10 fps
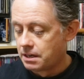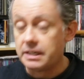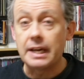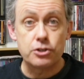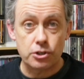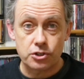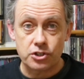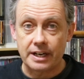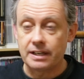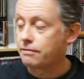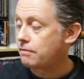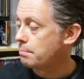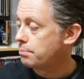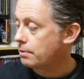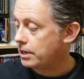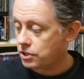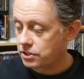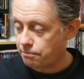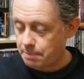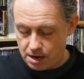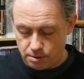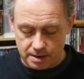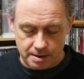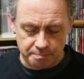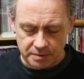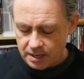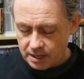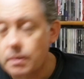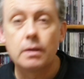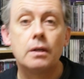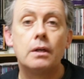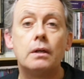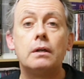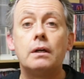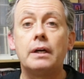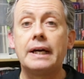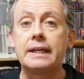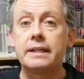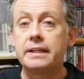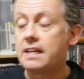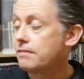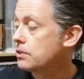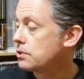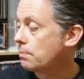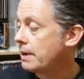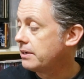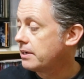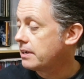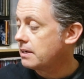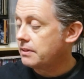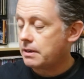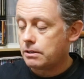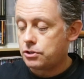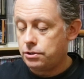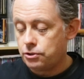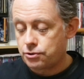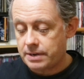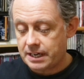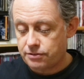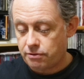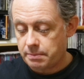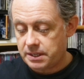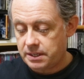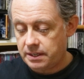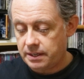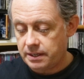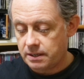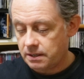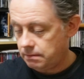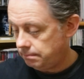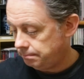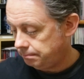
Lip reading: Nature's Child from Progressions of Power. And Never Surrender, there are two tracks from here.